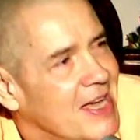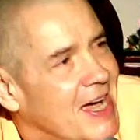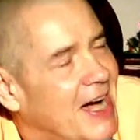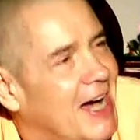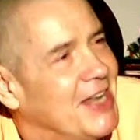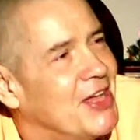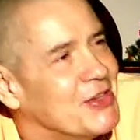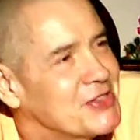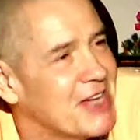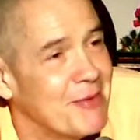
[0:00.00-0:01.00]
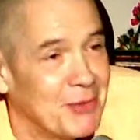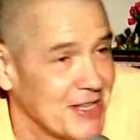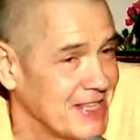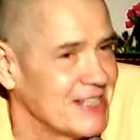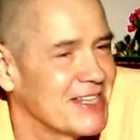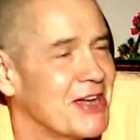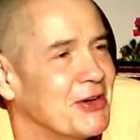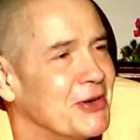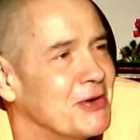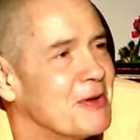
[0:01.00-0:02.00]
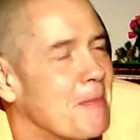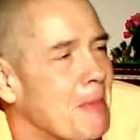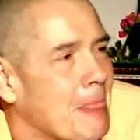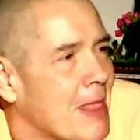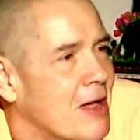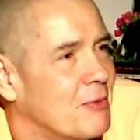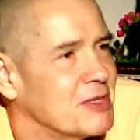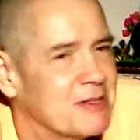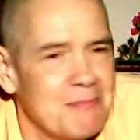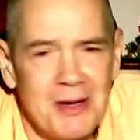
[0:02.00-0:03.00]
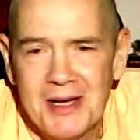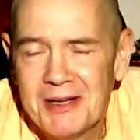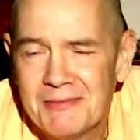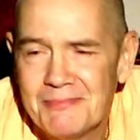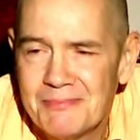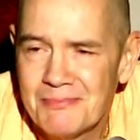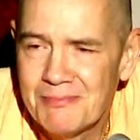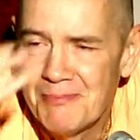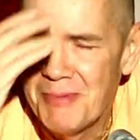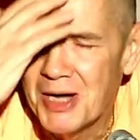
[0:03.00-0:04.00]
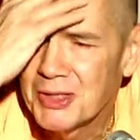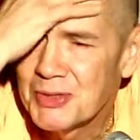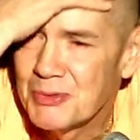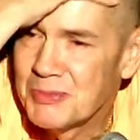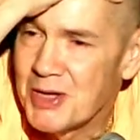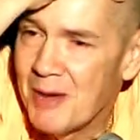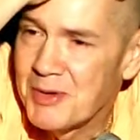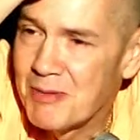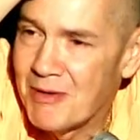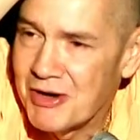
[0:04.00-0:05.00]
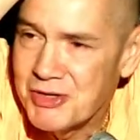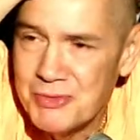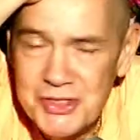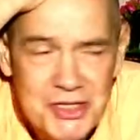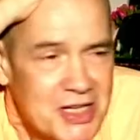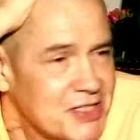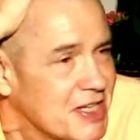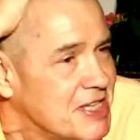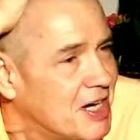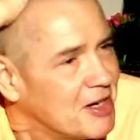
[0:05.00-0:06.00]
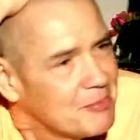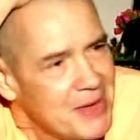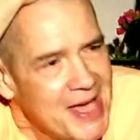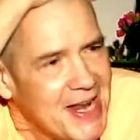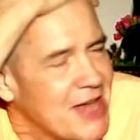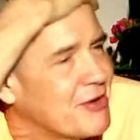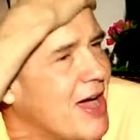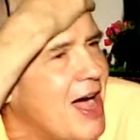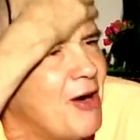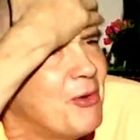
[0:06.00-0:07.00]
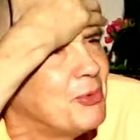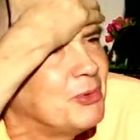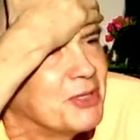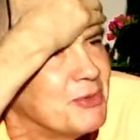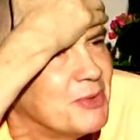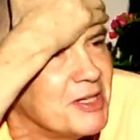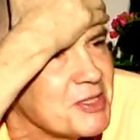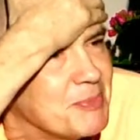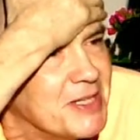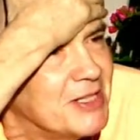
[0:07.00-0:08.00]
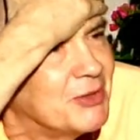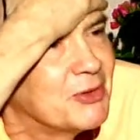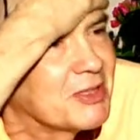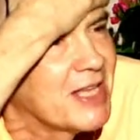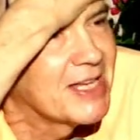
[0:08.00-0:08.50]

Another time, one of the things I heard was um, Bhakti Subdhamata Marsh, who was just a young man, I don't know how old he was, but he looked like he was